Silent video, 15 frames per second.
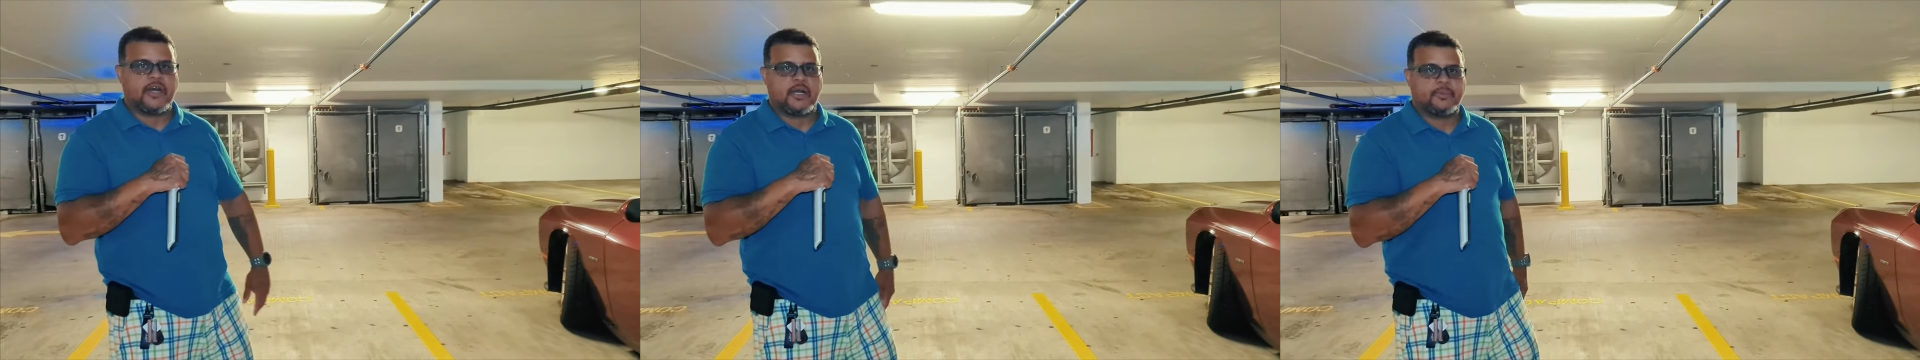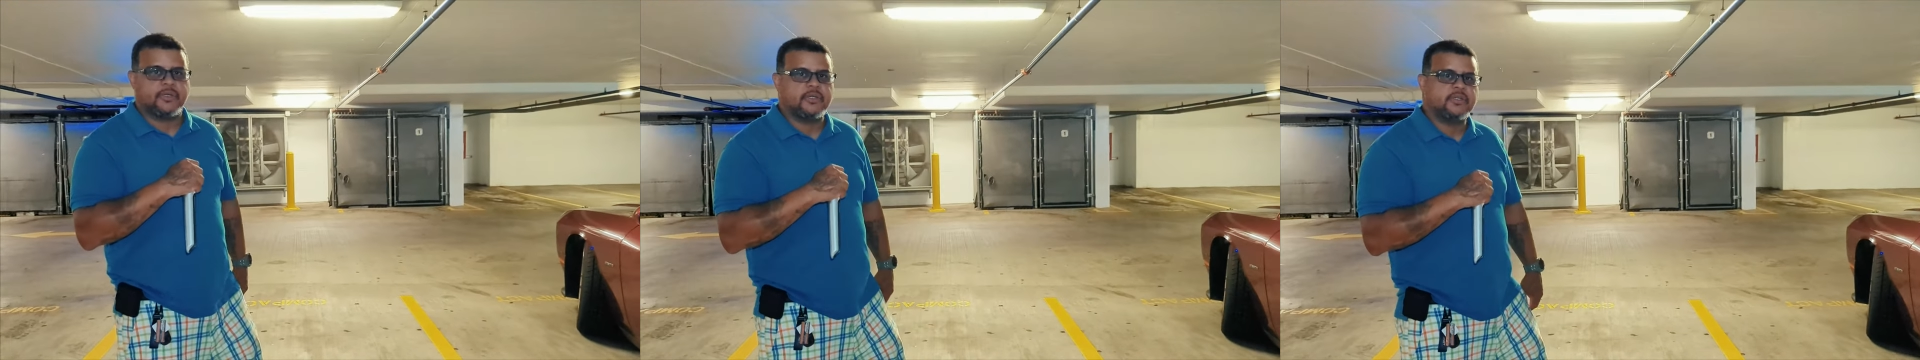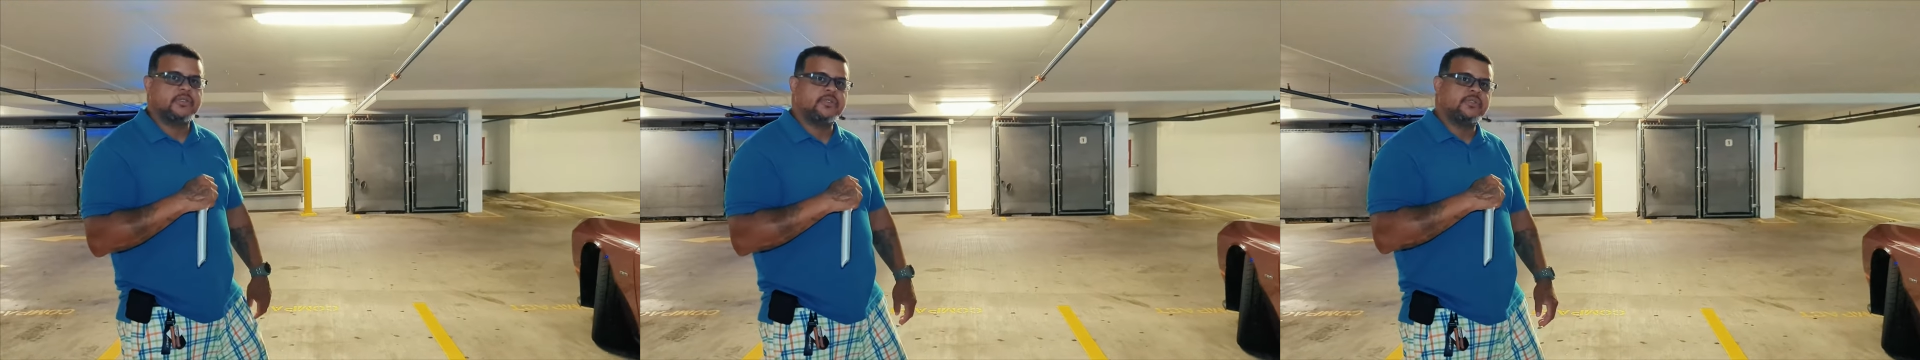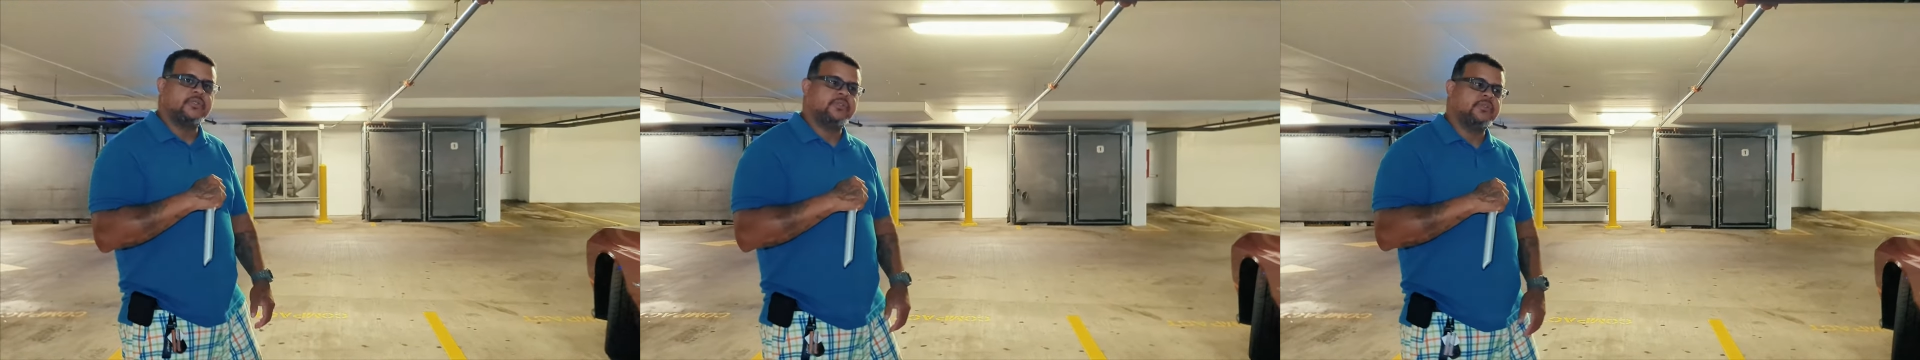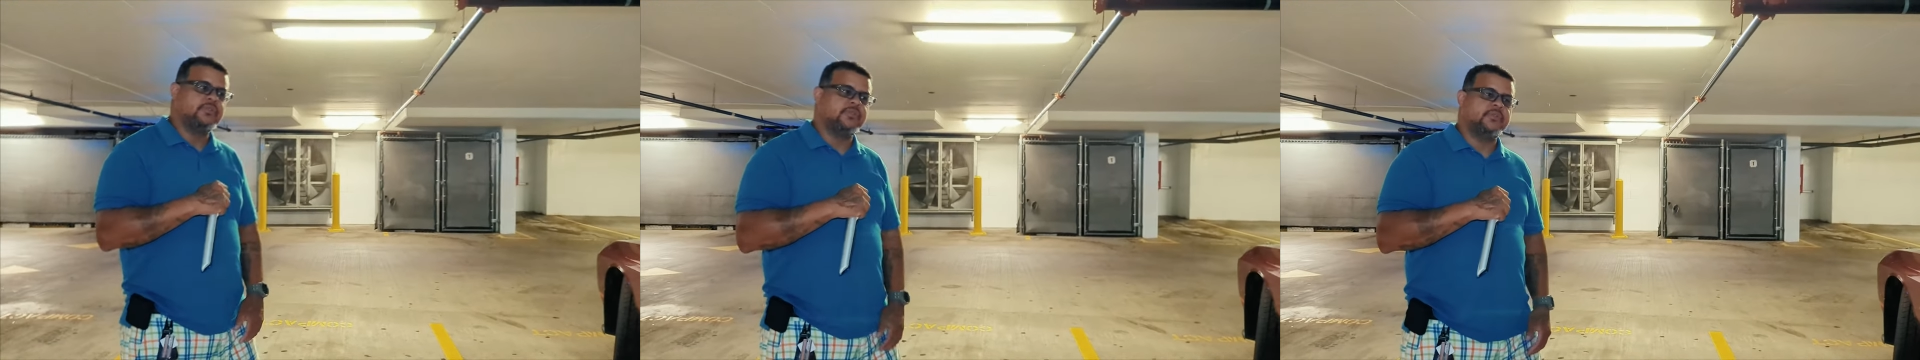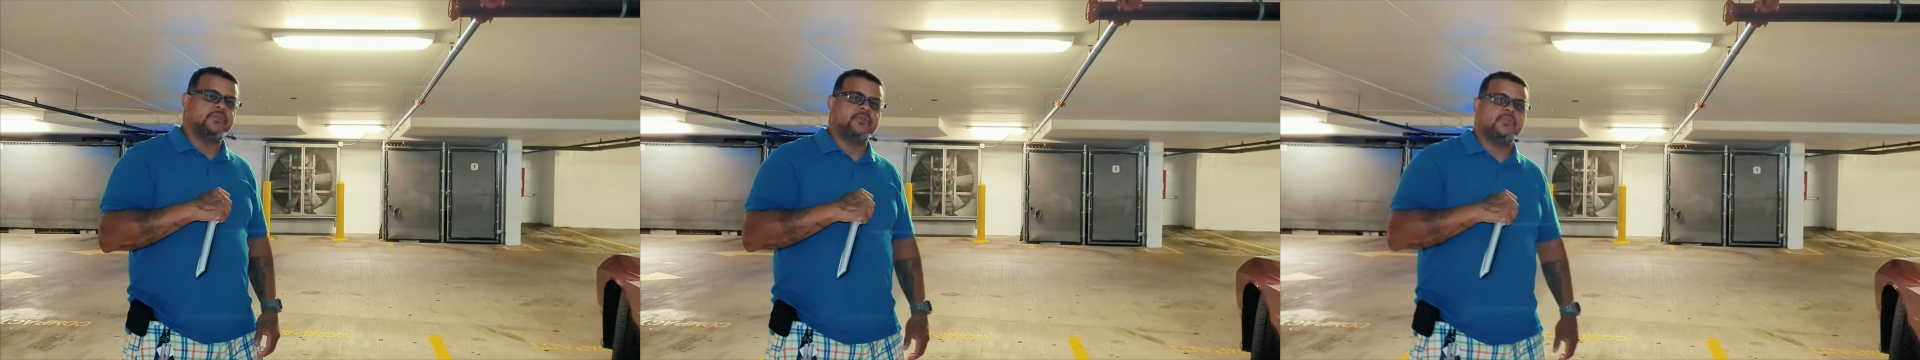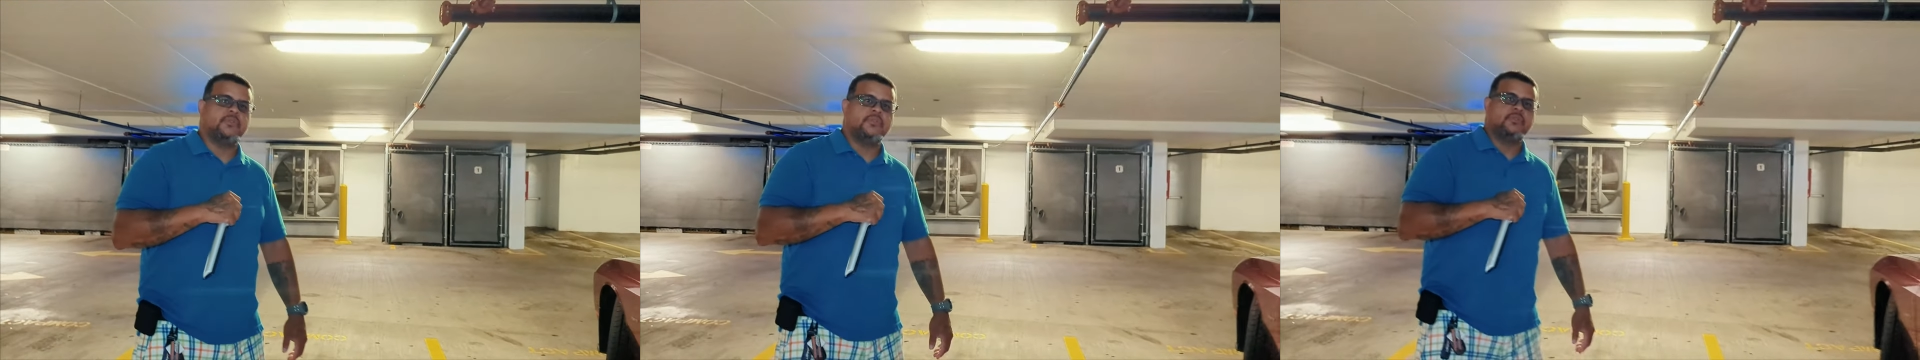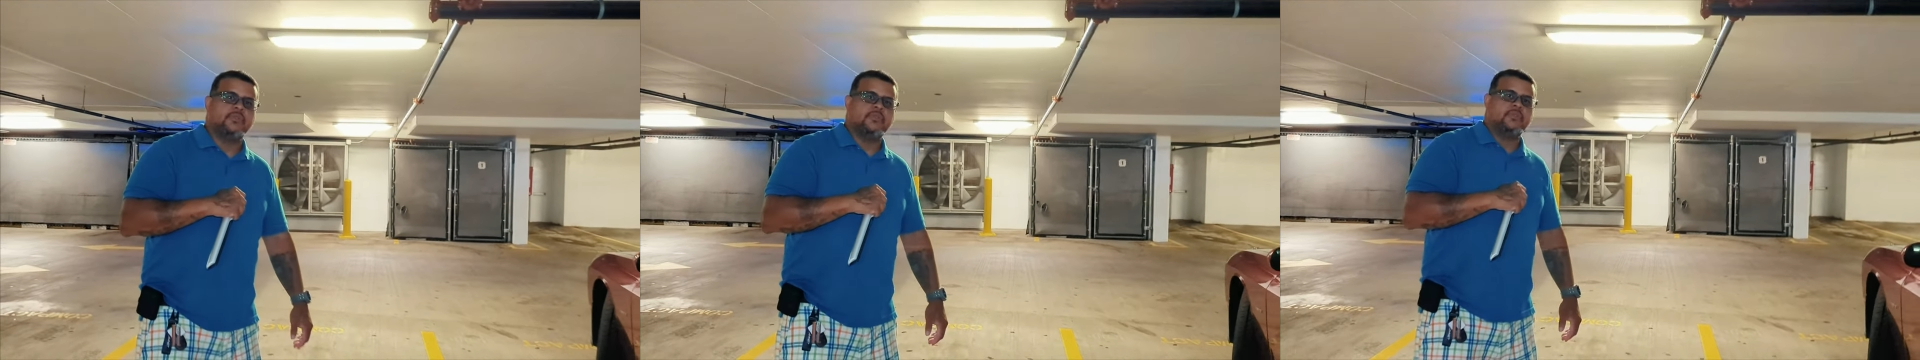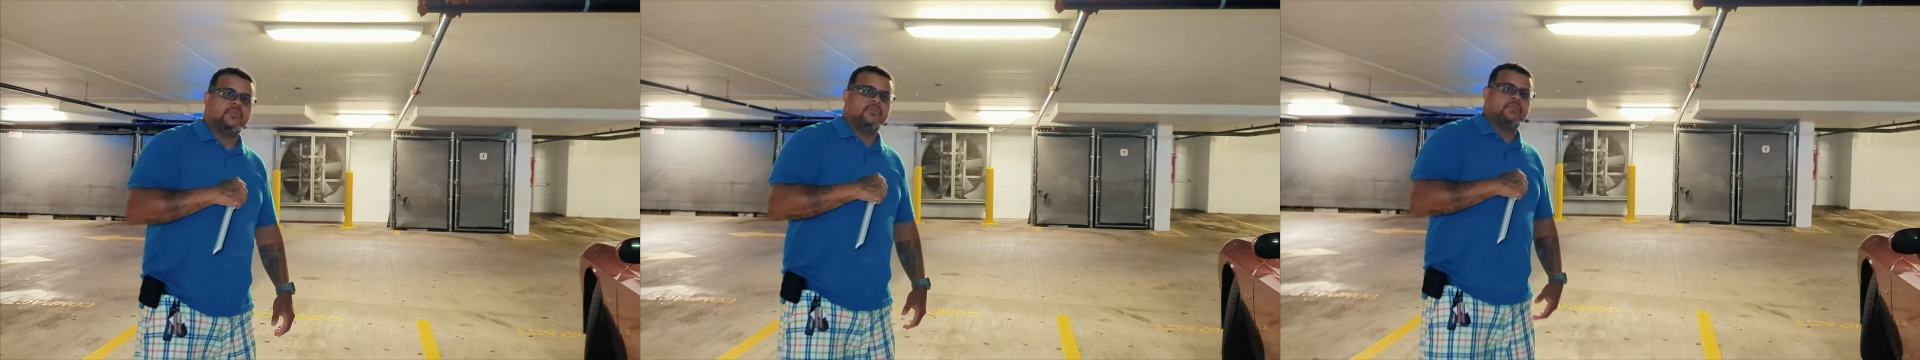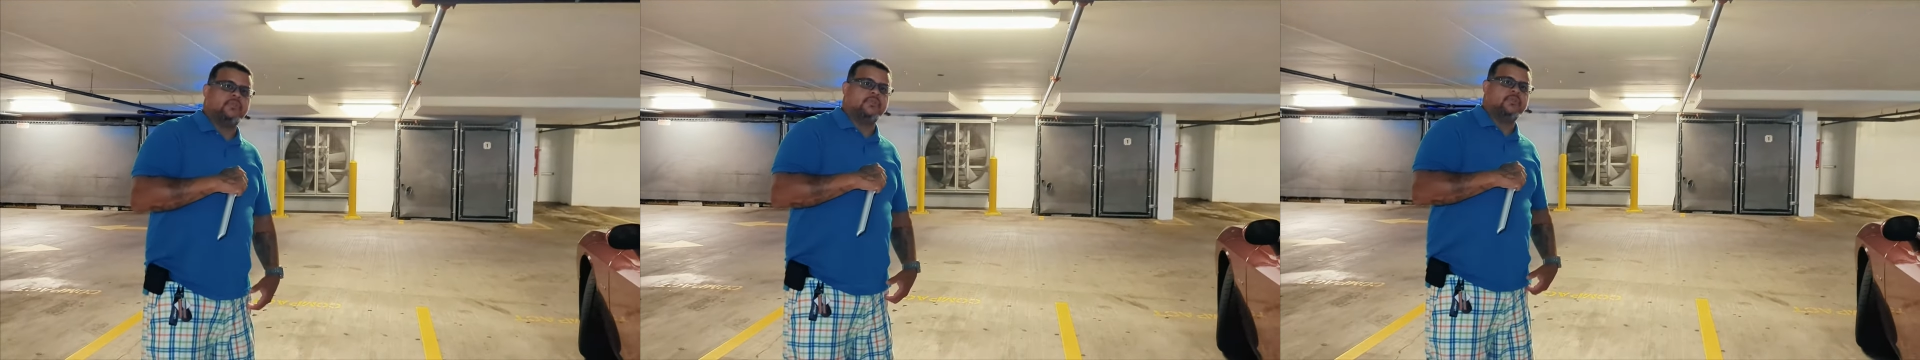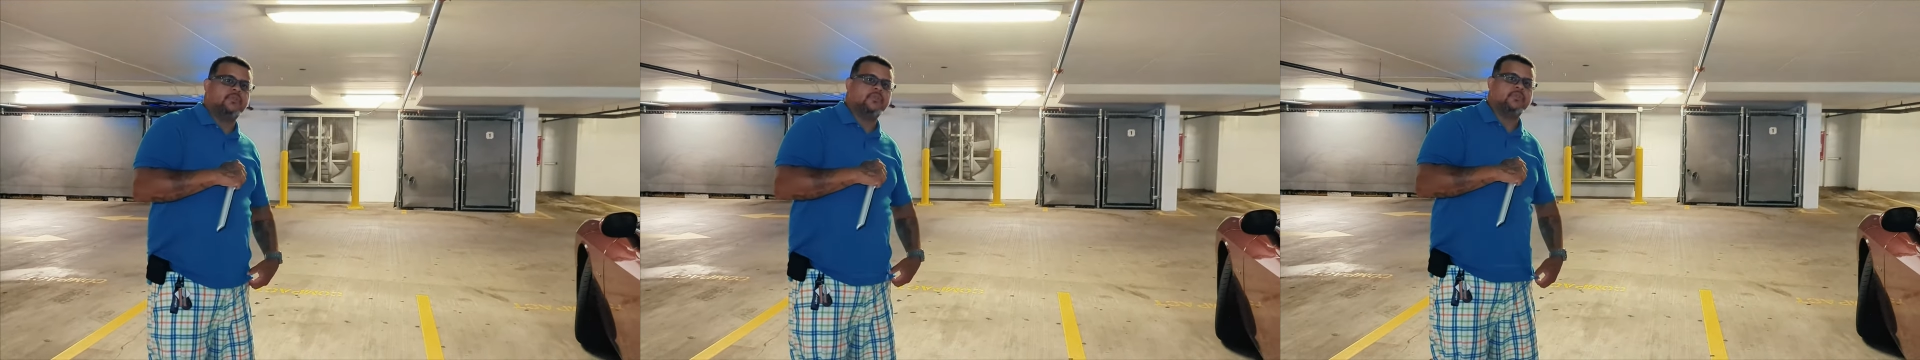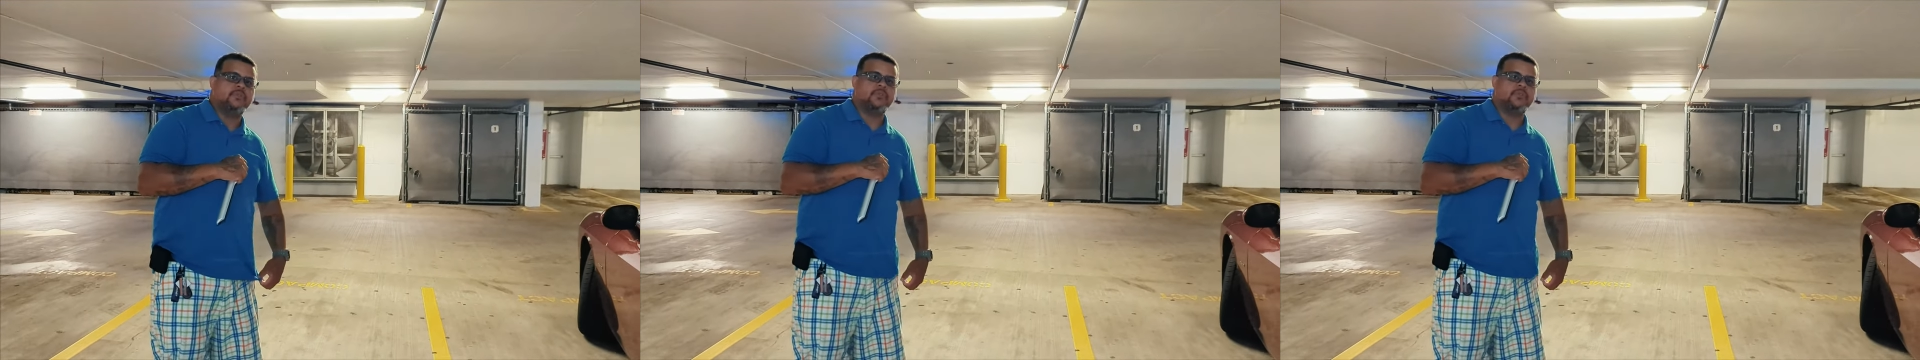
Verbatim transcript: jug will all be carbon fiber.